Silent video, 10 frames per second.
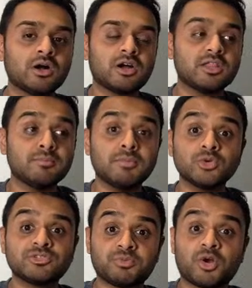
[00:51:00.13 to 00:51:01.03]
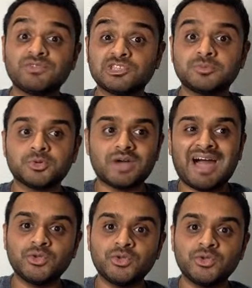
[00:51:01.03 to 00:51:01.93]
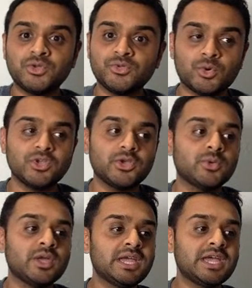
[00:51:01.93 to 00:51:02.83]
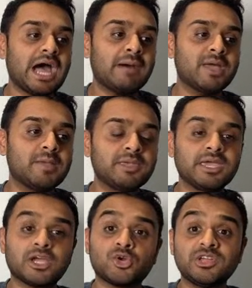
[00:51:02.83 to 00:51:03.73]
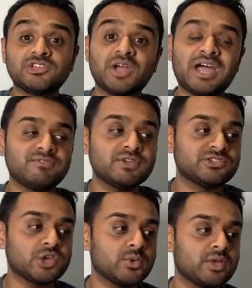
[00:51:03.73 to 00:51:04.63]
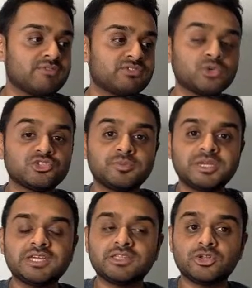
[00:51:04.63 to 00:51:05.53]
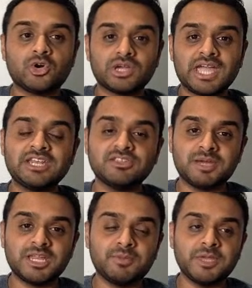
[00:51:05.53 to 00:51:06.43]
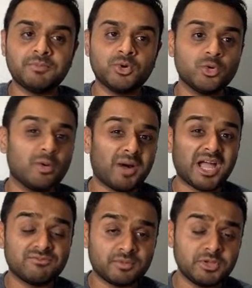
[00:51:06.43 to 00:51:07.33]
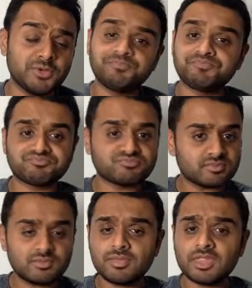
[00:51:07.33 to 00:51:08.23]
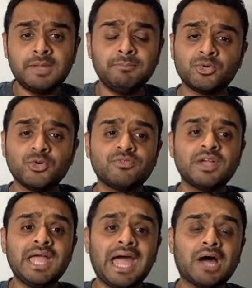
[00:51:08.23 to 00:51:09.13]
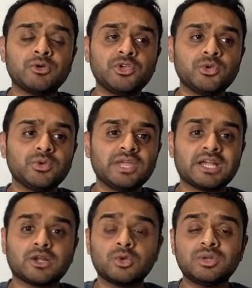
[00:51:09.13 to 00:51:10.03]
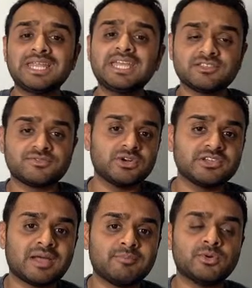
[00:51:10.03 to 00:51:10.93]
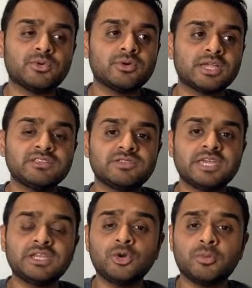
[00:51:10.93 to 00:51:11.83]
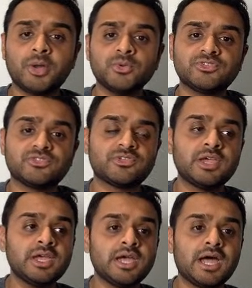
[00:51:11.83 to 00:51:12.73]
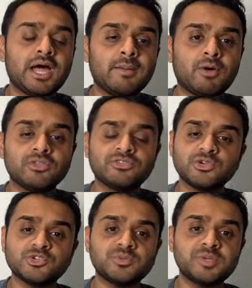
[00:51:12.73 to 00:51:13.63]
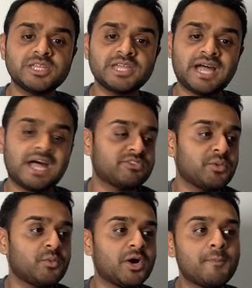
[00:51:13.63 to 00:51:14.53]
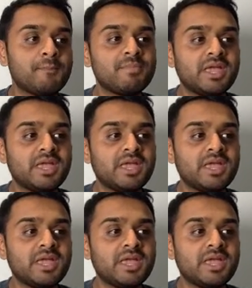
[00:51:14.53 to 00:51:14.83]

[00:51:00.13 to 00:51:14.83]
kind of the most profitable avenues for you and maybe increase your efforts. So if social media, you're not getting as many people who are buying from you, improve how you include links, for example, in your posts on social media as well.